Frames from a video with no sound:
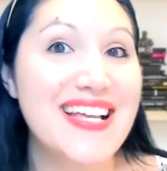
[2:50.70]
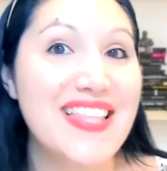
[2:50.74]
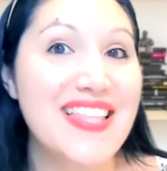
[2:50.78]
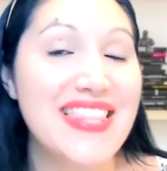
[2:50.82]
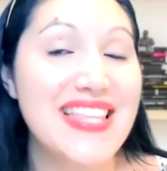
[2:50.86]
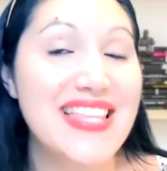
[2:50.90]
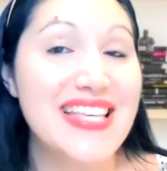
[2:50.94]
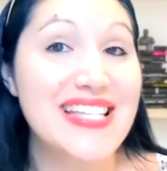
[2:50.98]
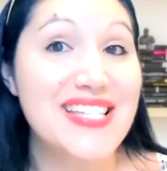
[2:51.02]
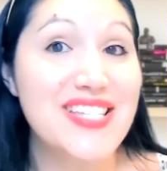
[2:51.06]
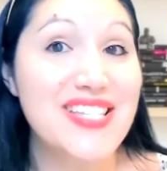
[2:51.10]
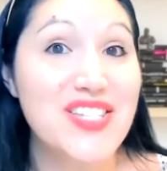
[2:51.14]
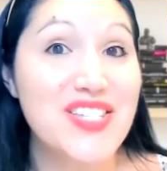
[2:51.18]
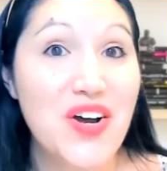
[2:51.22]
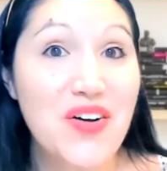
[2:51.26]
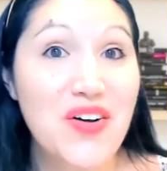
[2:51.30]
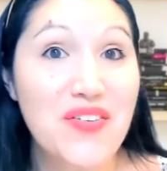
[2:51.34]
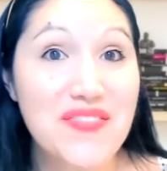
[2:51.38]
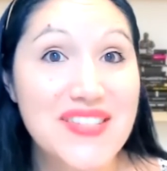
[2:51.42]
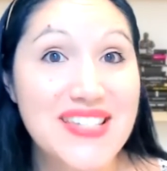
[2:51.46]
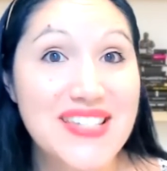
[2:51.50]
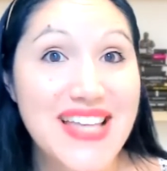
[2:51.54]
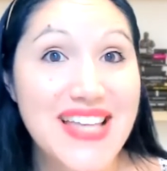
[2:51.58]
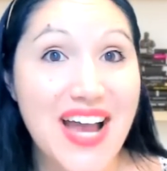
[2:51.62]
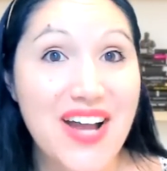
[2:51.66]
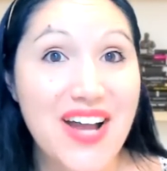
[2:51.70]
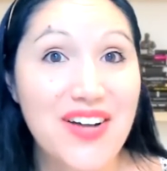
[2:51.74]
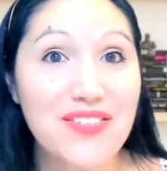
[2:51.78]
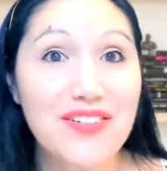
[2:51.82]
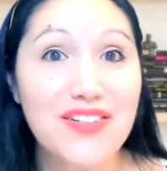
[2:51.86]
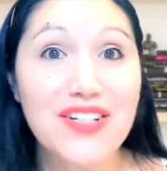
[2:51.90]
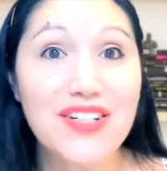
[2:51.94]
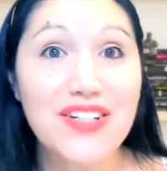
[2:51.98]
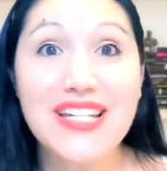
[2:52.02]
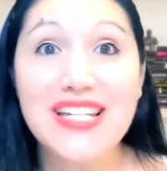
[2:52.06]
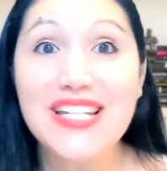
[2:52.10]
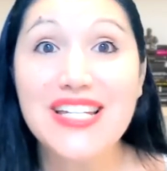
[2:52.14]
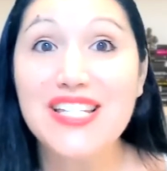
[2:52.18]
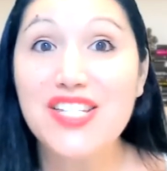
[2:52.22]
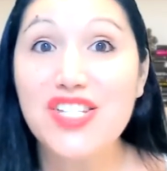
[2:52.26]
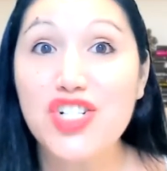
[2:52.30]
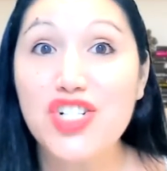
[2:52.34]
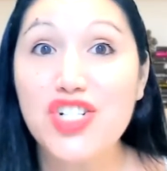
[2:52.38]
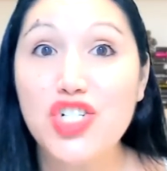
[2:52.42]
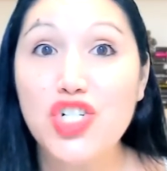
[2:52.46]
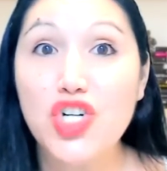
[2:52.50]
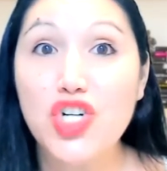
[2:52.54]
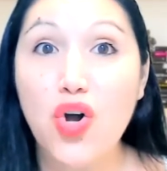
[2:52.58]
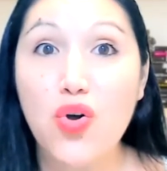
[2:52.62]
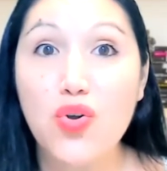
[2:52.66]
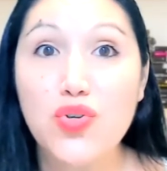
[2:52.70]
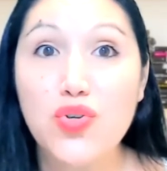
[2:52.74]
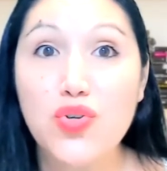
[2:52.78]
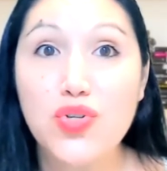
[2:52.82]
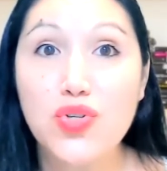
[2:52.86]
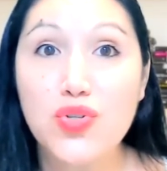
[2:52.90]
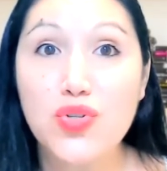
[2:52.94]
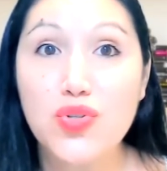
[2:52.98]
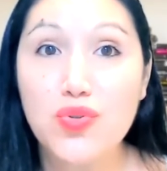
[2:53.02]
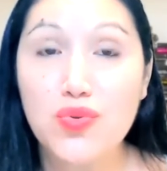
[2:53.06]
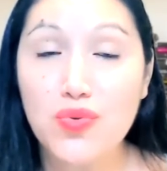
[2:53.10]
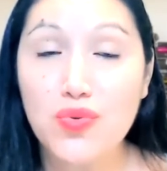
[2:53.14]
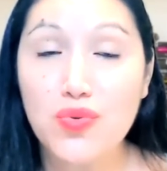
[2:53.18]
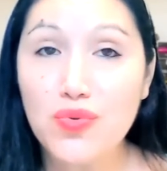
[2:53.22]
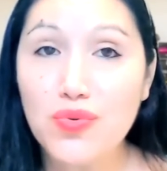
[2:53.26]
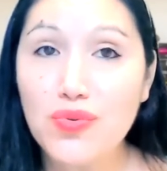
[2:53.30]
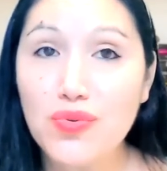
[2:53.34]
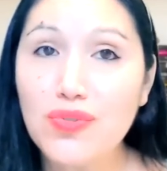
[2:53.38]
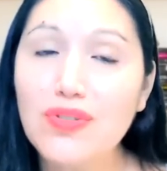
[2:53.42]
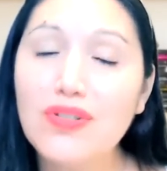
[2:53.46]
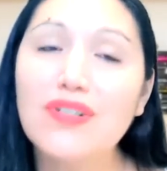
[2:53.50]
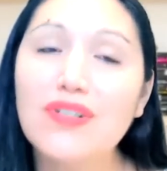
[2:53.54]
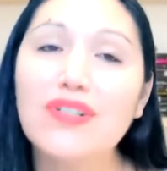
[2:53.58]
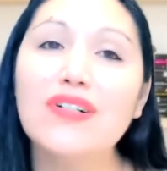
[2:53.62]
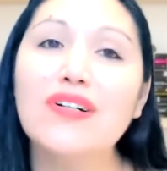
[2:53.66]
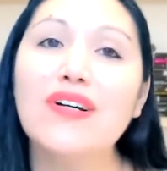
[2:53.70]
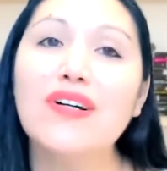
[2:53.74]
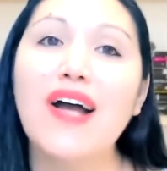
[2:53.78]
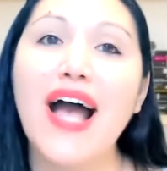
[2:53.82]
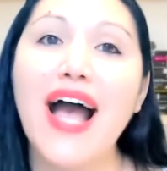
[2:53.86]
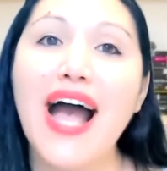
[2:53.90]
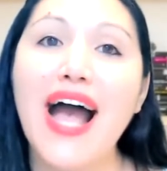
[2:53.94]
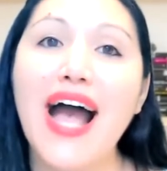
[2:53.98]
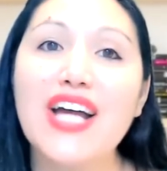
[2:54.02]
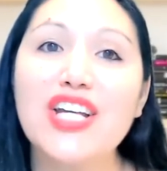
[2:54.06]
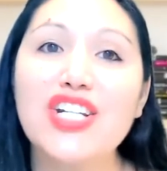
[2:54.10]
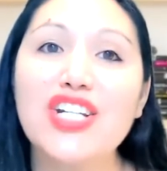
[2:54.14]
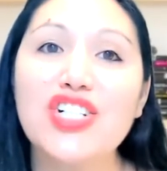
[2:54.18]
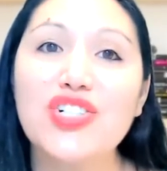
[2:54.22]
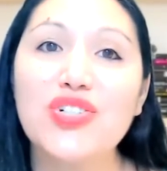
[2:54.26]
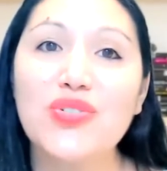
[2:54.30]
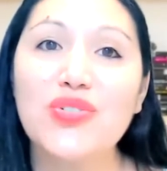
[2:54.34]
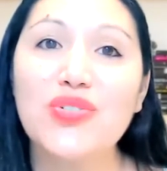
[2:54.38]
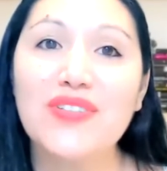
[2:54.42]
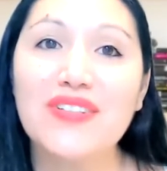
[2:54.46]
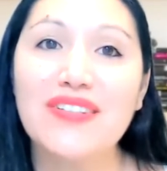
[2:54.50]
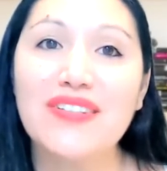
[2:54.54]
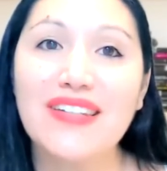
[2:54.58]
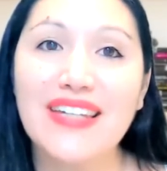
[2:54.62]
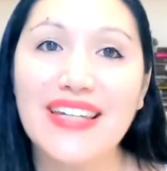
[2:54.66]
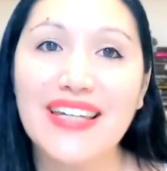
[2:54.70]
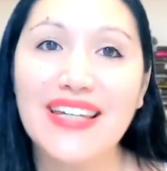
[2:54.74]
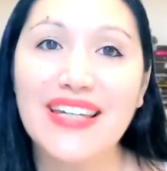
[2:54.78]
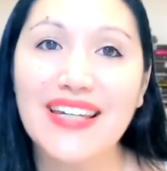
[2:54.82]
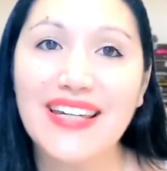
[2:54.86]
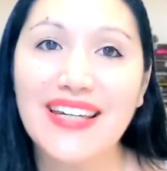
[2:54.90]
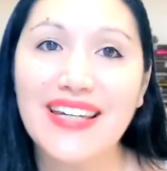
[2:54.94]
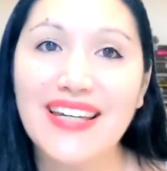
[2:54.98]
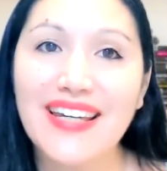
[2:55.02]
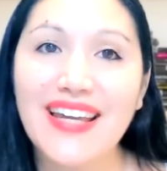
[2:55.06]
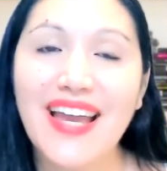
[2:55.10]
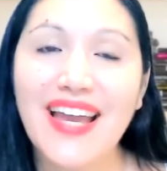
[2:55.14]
This soft sound is chanson, acheter,